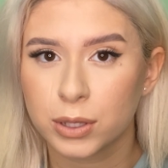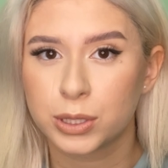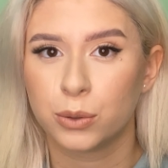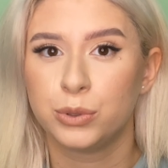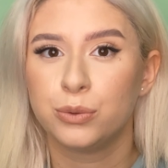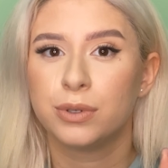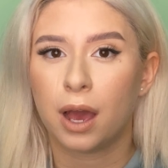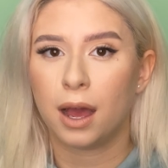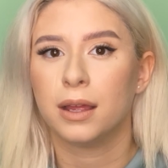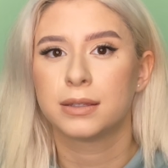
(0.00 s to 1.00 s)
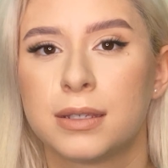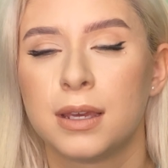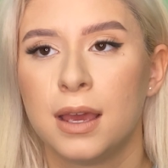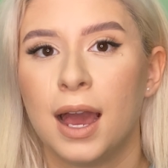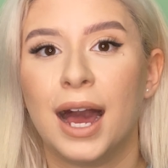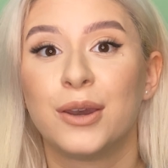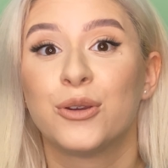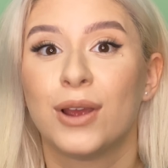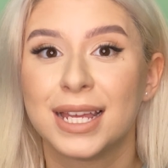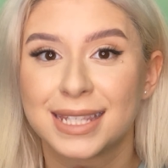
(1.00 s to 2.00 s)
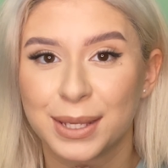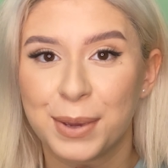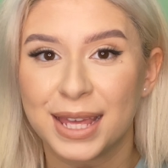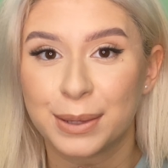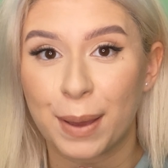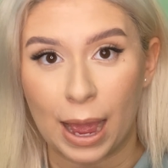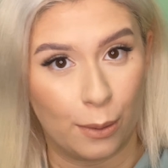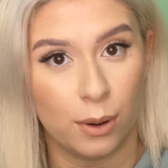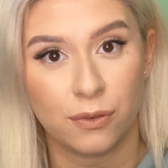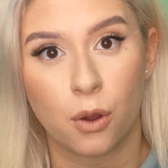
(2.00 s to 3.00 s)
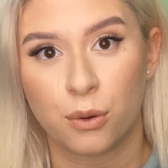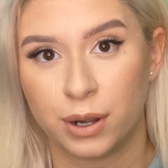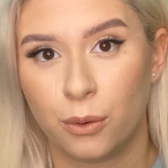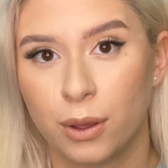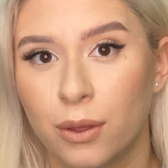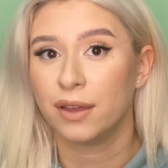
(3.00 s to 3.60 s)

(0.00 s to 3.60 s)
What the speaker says: So do not underestimate the power of coconut oil.